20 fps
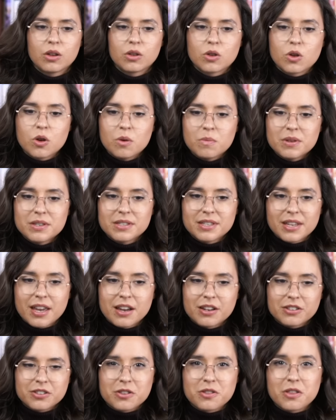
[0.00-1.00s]
Kuma is a
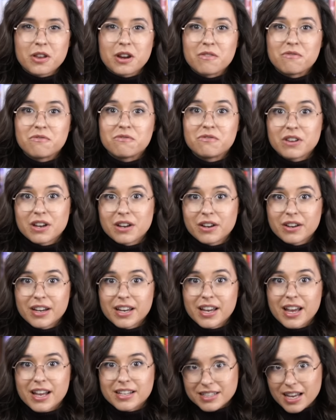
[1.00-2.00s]
character that I'm
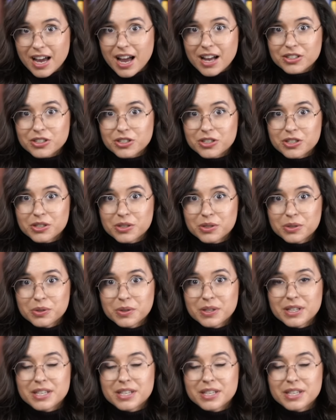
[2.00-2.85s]
very attached to.